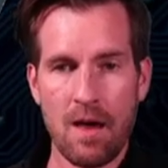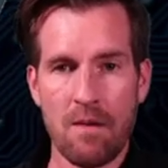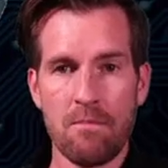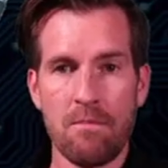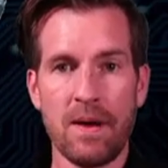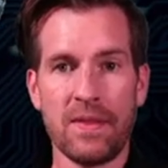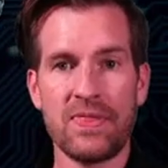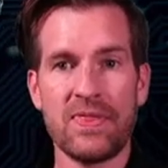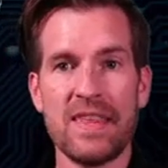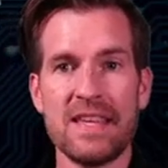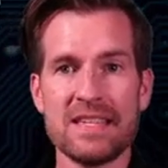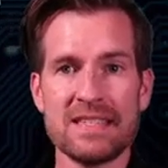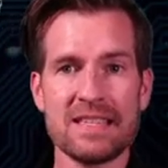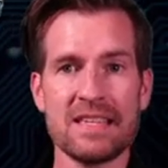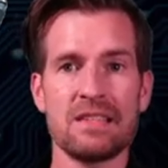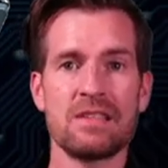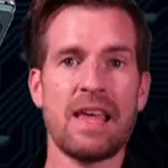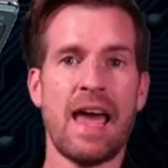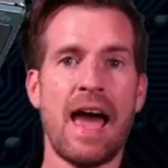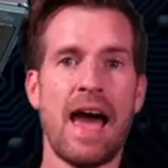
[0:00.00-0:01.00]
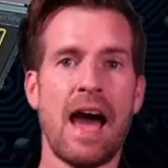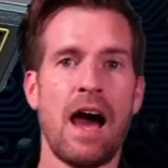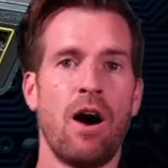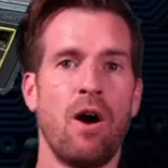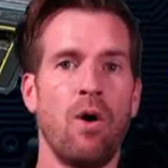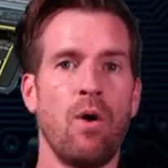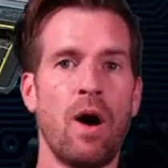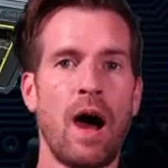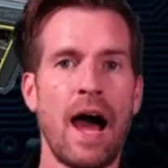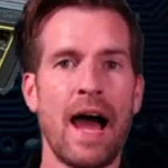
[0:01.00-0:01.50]
But this is
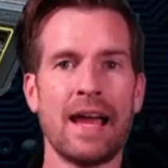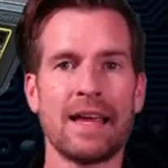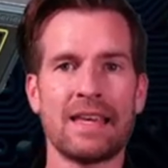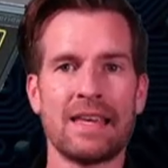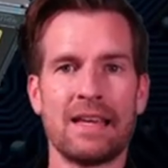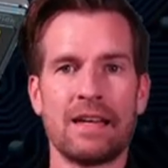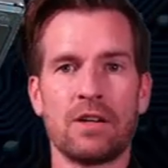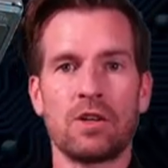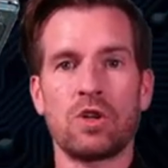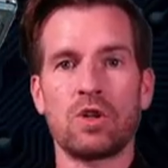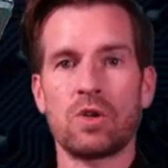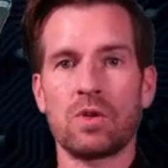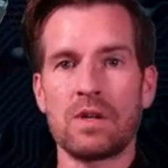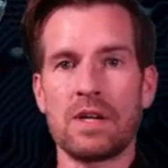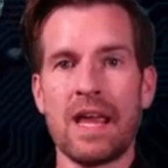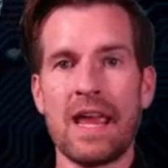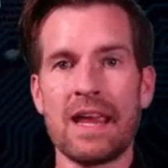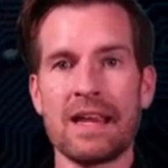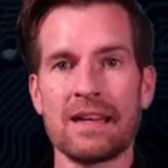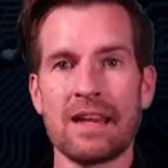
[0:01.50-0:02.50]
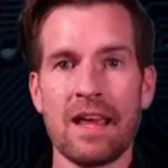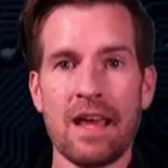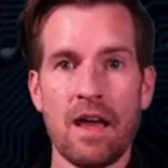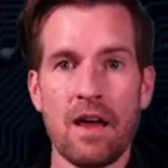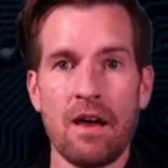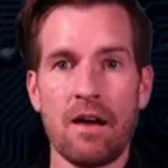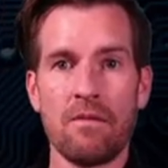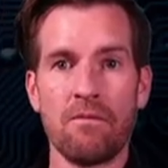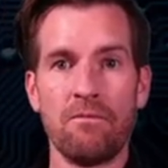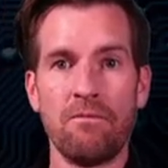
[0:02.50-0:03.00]
how I can create
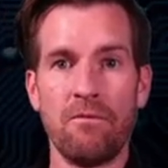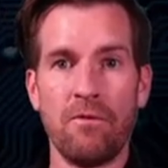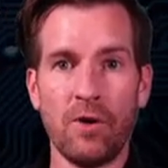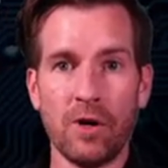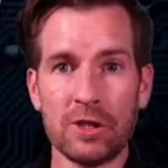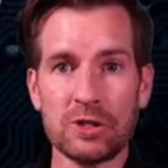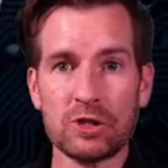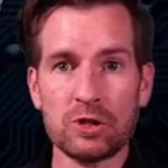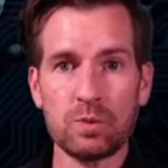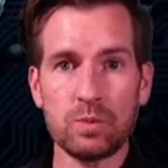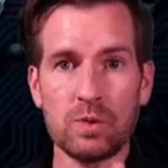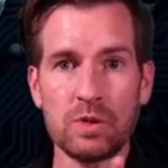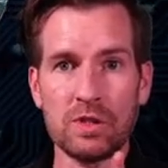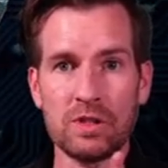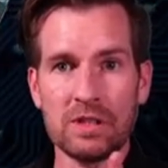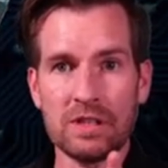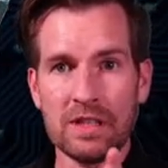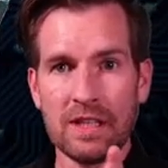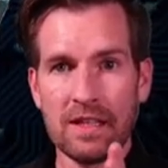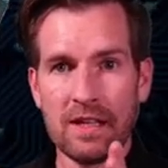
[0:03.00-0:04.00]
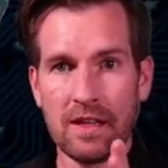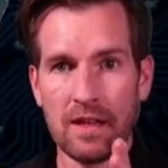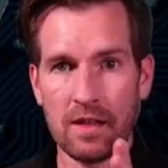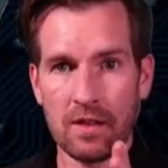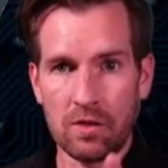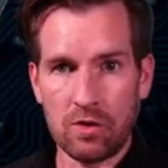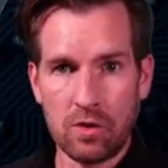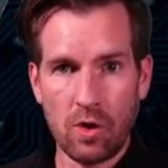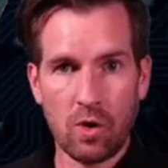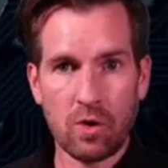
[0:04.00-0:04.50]
virtual
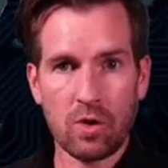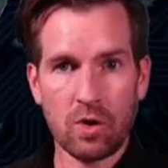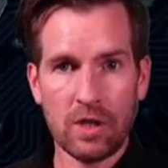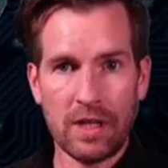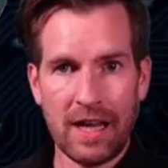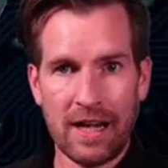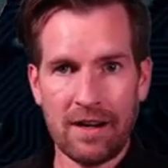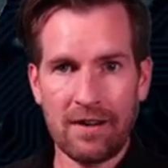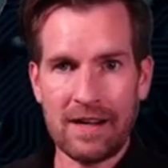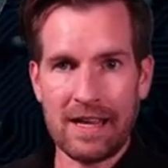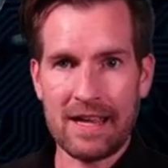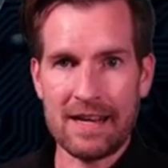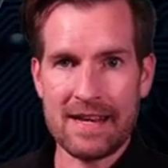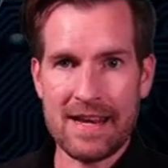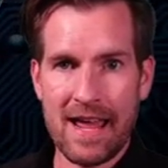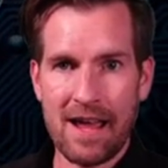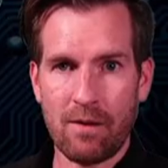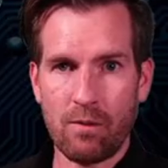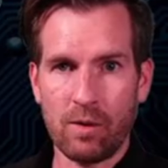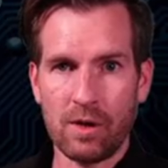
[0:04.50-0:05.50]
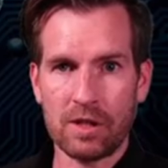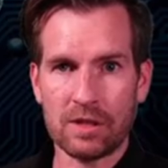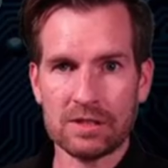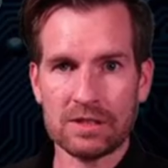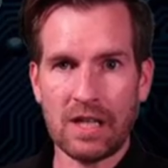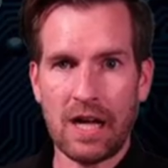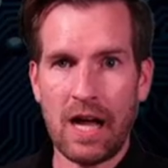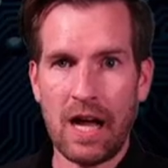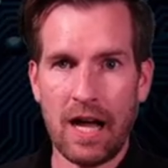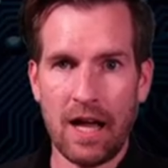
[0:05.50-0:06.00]
local area
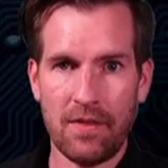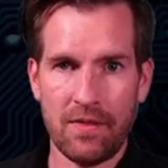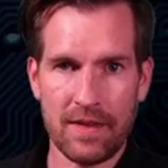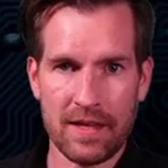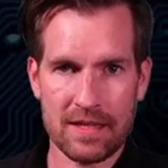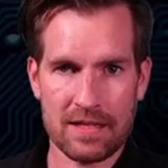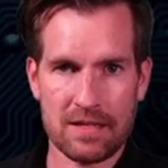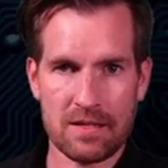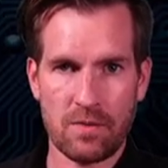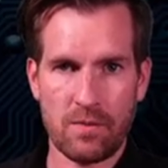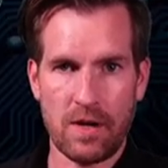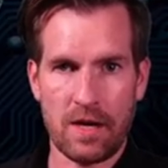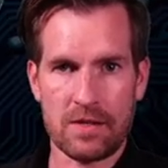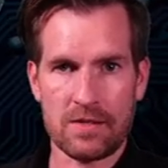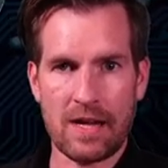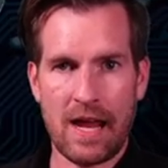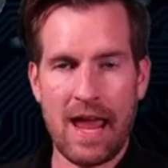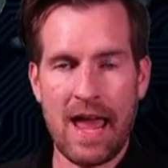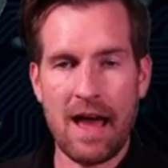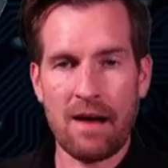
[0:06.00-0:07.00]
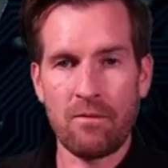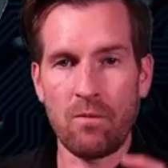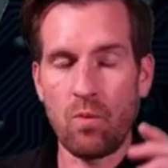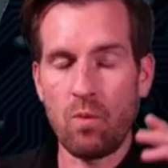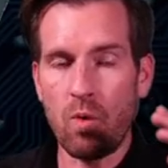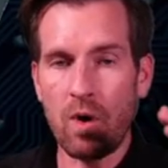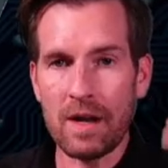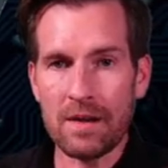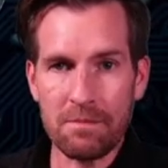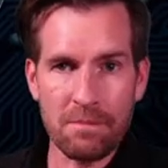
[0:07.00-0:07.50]
networks on this switch. I have
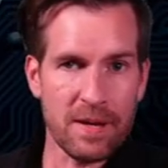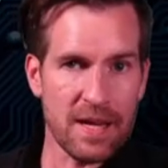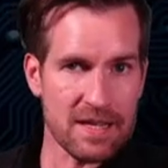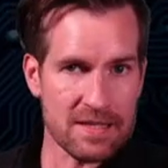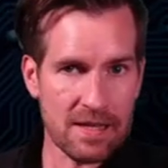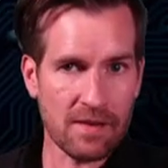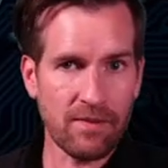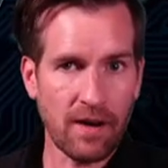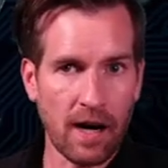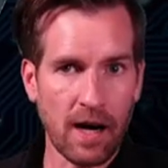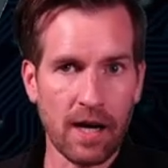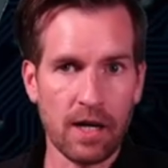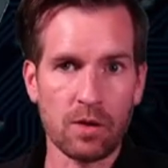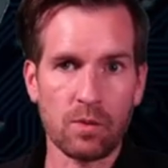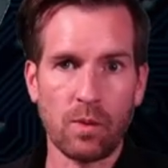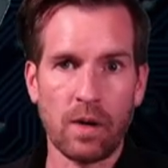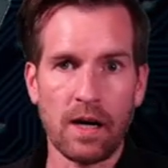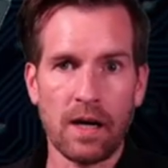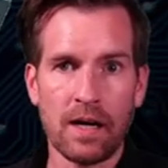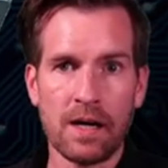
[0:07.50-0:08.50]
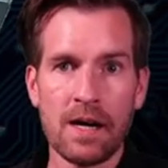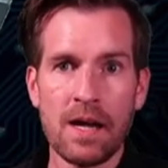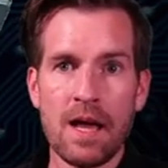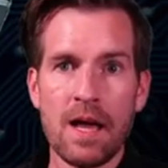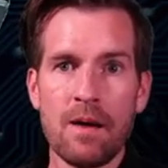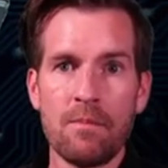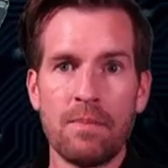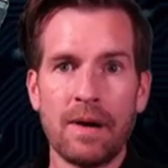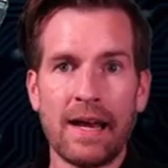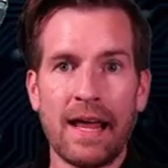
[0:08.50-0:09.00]
one piece of hardware,
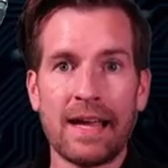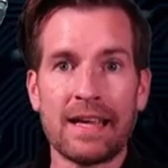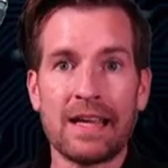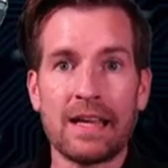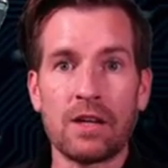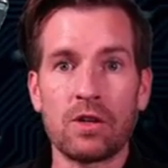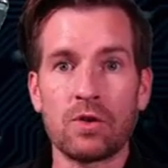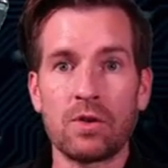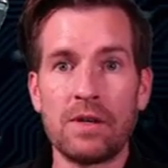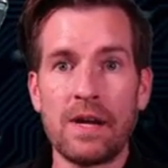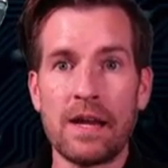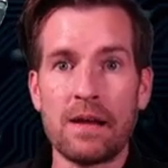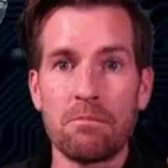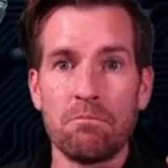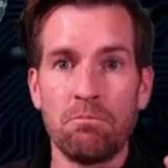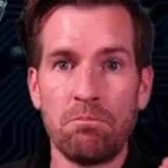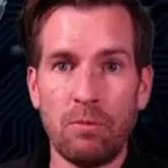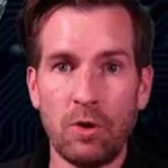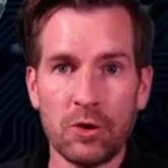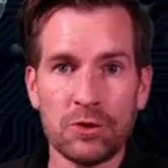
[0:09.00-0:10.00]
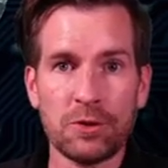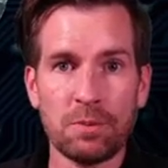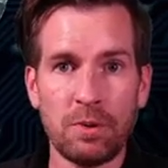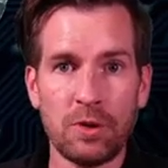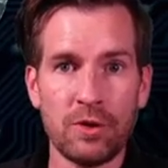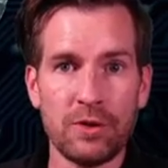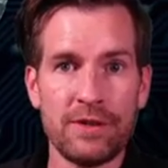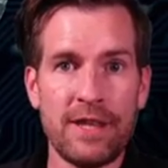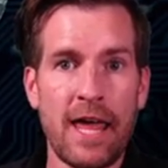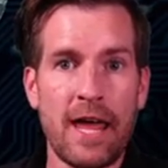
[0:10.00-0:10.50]
but I can create
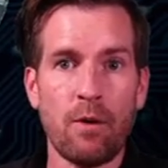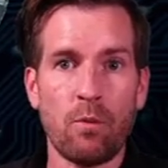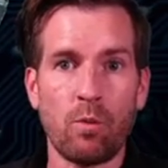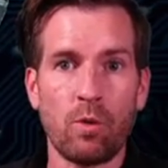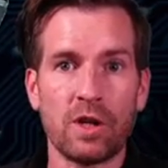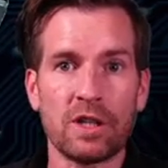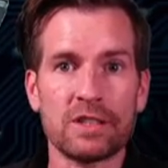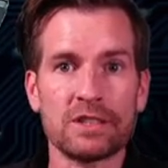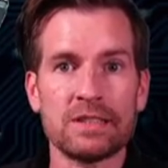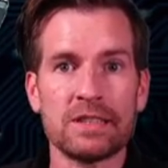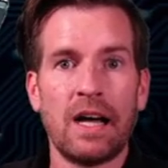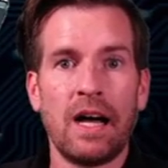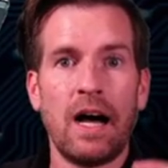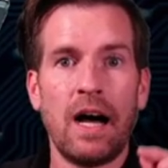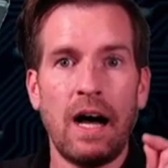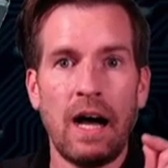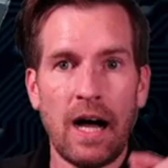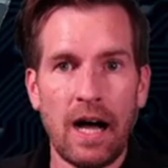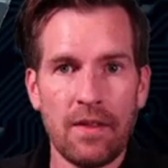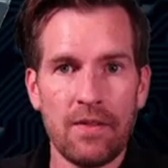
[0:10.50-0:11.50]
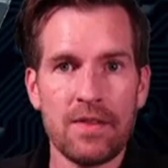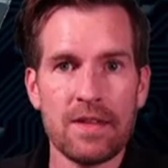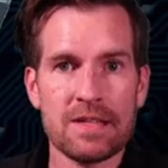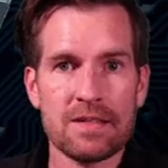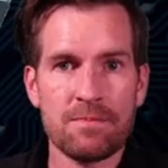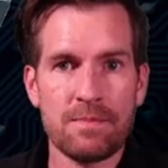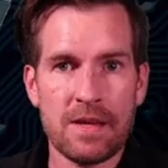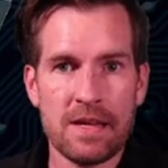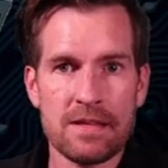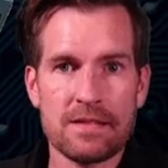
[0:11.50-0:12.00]
multiple networks on this
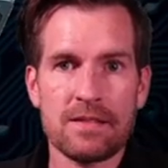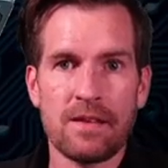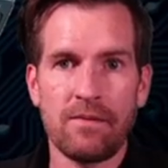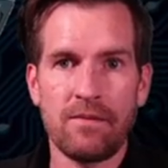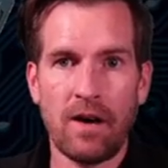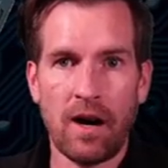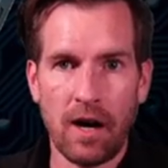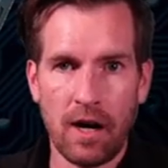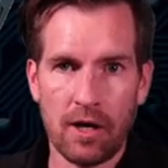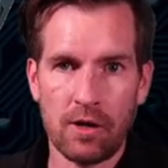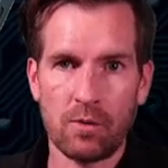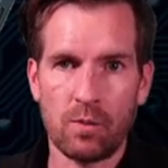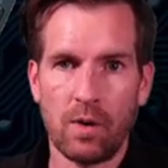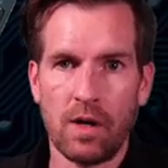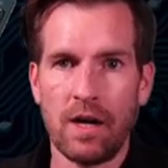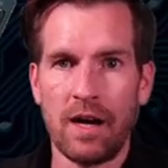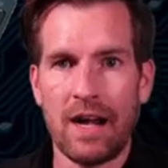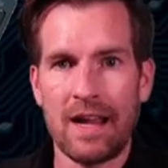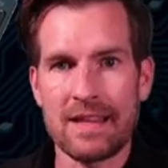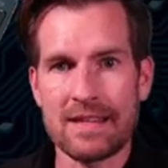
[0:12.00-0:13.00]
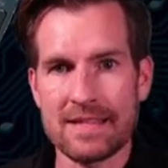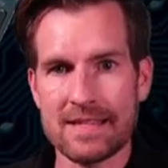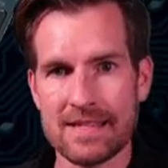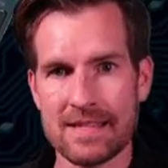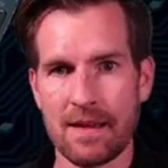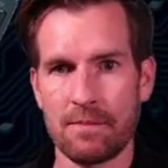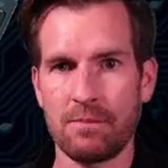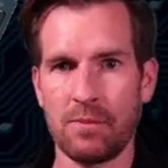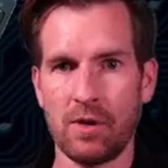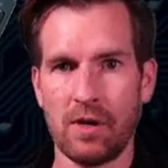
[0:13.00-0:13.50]
piece of hardware and
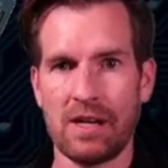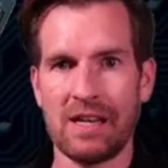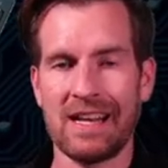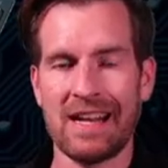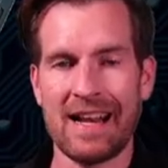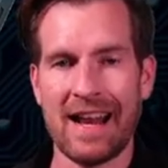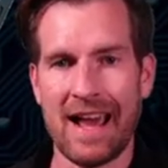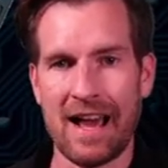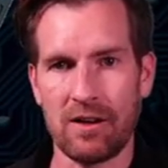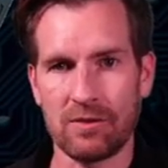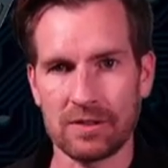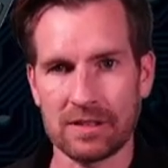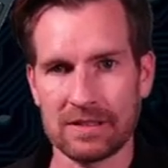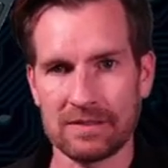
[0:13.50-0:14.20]
separate it out.